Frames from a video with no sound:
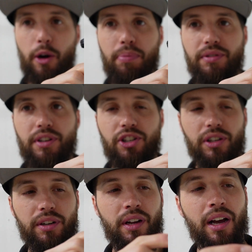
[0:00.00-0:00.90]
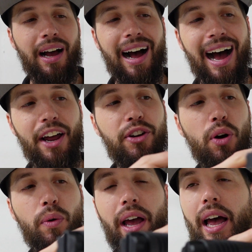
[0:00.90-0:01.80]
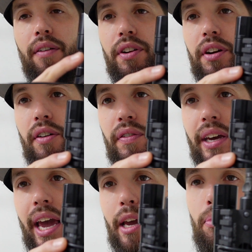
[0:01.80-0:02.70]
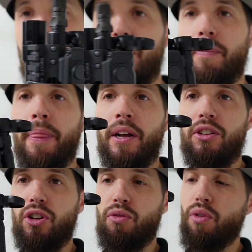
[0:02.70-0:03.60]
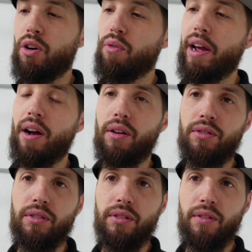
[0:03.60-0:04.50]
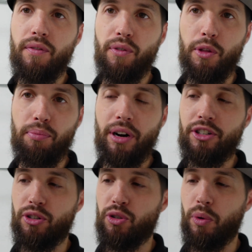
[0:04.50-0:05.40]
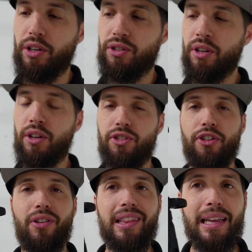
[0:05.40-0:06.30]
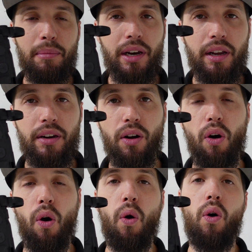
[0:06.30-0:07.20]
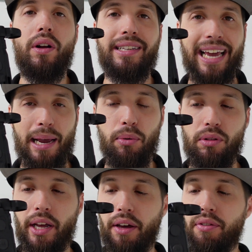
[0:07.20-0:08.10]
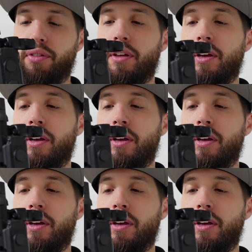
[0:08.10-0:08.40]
position, I don't have enough cable to run around for the pressure switch. So you're limited on cable length.